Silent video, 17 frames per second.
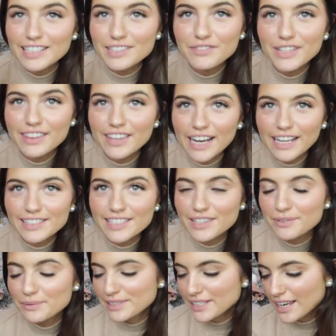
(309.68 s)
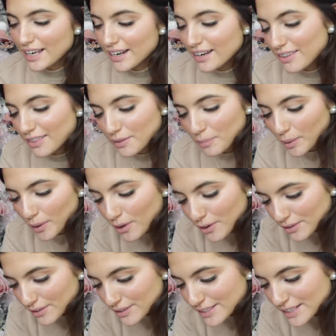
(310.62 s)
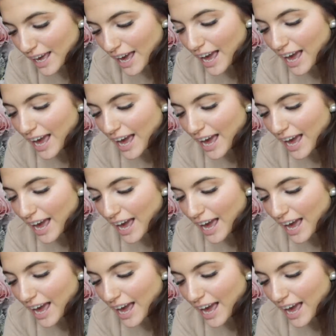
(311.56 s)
I didn't read the letter that was in the box.